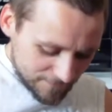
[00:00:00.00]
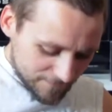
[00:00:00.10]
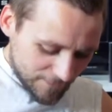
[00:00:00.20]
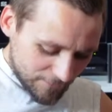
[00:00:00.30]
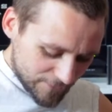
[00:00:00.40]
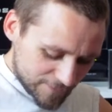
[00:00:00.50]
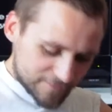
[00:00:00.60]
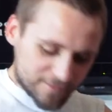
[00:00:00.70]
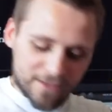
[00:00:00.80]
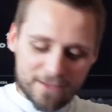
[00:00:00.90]
There
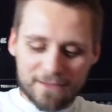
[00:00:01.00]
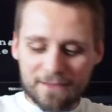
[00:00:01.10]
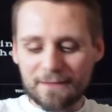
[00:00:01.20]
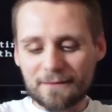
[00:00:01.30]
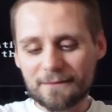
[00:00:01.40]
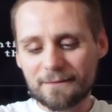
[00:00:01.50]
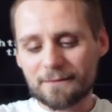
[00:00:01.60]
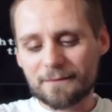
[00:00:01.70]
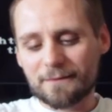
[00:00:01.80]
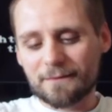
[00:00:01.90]
is a...
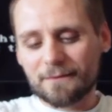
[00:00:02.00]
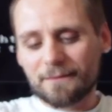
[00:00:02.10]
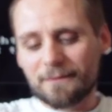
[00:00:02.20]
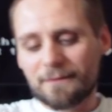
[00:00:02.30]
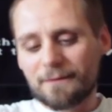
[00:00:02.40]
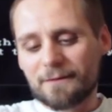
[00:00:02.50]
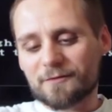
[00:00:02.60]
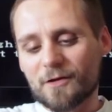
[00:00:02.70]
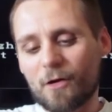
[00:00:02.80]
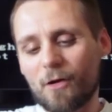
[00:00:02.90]

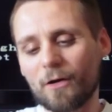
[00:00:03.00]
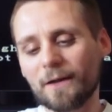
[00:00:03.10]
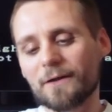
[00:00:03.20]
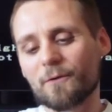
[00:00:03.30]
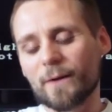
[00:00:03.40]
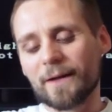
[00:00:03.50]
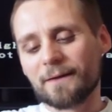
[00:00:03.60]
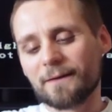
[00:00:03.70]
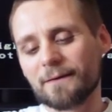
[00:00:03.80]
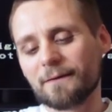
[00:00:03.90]
It's a Harley
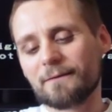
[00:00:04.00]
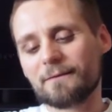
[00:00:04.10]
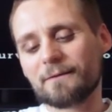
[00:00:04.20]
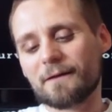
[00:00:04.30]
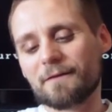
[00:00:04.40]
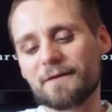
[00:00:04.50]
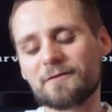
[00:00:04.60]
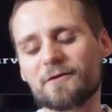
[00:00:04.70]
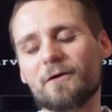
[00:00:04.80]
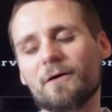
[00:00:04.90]
Quinn. Now
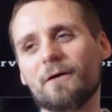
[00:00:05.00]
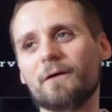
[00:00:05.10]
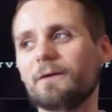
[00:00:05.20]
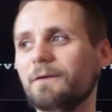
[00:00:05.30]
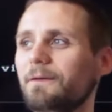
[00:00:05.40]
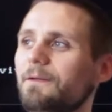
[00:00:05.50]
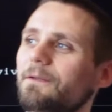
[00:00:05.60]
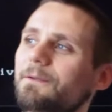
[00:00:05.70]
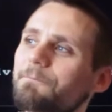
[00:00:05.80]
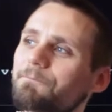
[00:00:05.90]
these are...
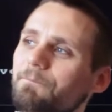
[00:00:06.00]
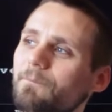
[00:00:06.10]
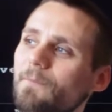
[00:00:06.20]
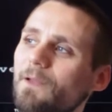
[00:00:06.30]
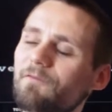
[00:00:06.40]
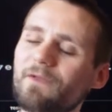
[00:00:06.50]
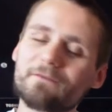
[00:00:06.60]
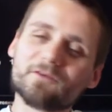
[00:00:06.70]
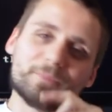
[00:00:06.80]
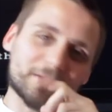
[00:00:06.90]
I forget
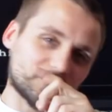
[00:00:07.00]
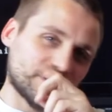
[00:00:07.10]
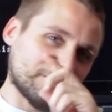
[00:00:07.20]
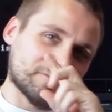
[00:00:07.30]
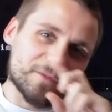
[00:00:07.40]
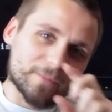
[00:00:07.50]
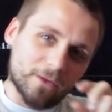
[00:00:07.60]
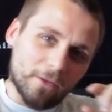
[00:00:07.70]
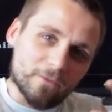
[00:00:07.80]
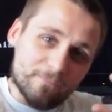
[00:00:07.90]
the special name for it, but
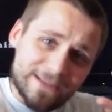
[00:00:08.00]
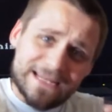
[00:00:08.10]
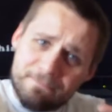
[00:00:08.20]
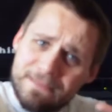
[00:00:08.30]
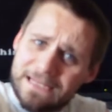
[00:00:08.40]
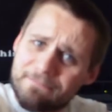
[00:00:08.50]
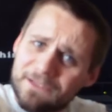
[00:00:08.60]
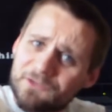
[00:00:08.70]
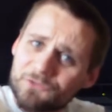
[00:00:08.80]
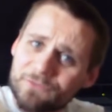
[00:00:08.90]
like the mini, mini
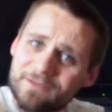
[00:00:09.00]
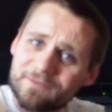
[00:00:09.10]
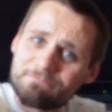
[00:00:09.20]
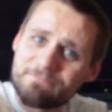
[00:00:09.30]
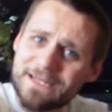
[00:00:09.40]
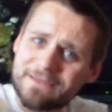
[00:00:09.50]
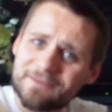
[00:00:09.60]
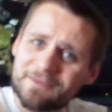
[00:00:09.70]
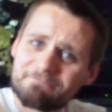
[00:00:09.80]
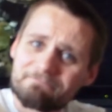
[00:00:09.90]
mysteries,
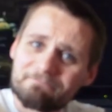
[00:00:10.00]
minis